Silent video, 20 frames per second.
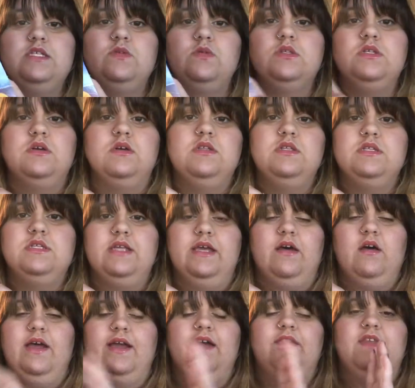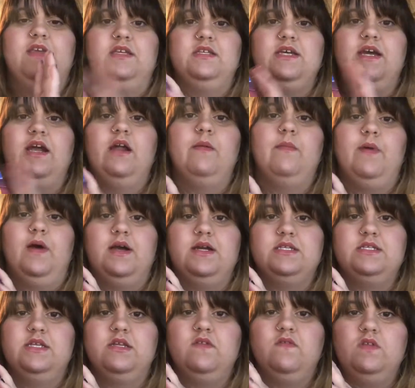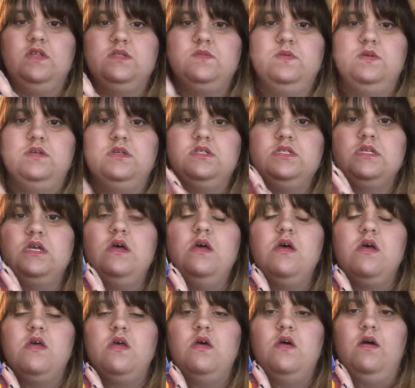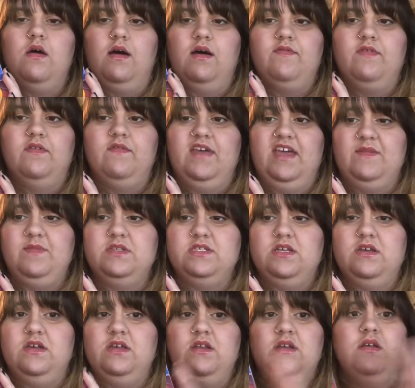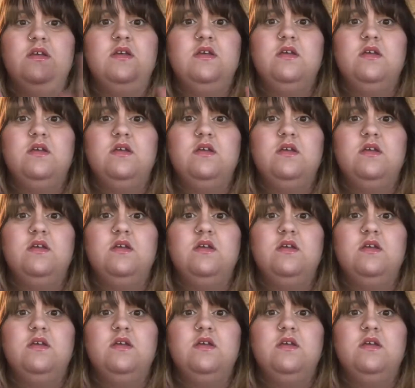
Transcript: was on sale. I got the entire box set of these books off of Amazon.